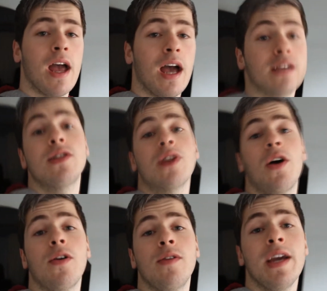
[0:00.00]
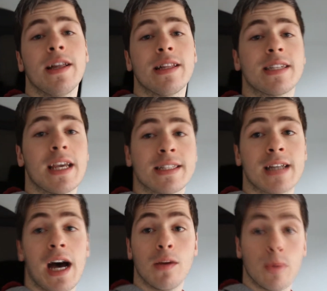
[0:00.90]
And so yeah, let's get
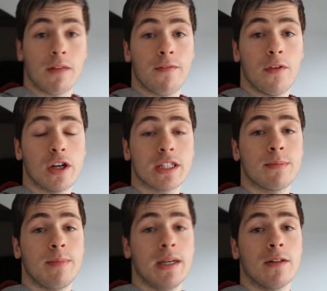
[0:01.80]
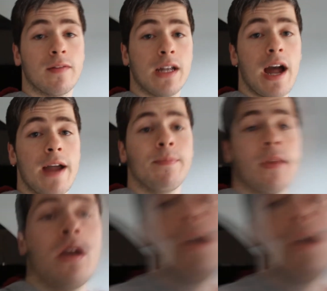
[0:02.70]
started with the first meal of the day.